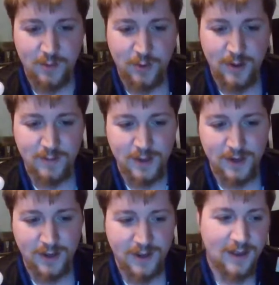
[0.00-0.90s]
one point,
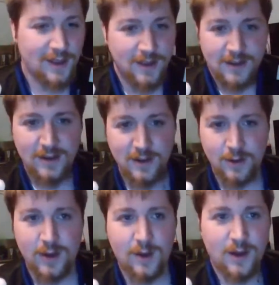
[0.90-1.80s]
but you
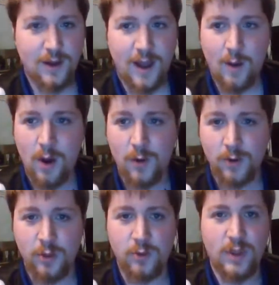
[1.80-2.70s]
know how
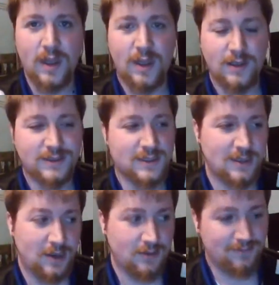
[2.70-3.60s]
hard Luque hits,
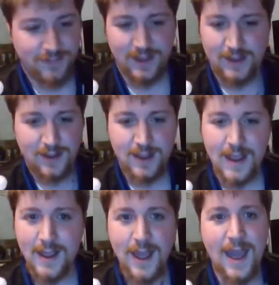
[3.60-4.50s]
and he
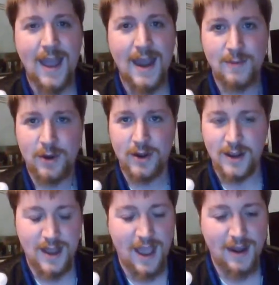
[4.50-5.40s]
can get
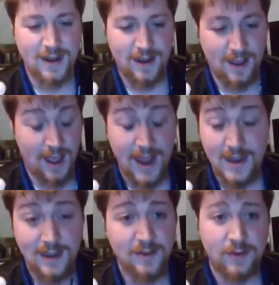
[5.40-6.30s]
anybody on
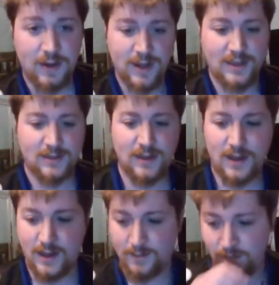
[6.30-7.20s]
any given night.
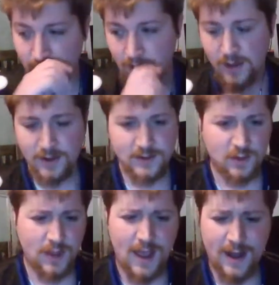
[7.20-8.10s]

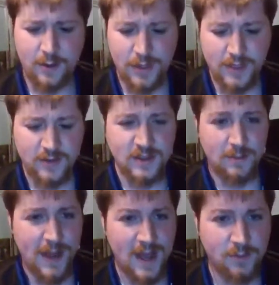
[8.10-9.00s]
So yeah, I don't think that was
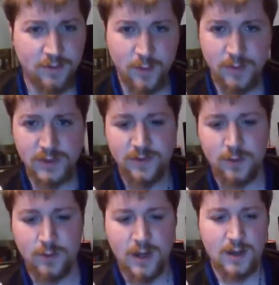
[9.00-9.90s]
a bad performance
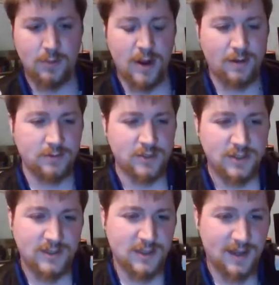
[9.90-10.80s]
for Randy Brown. It was
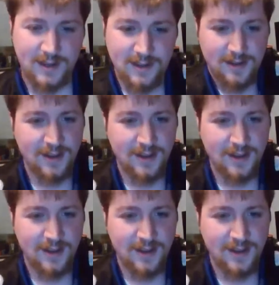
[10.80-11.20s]
just like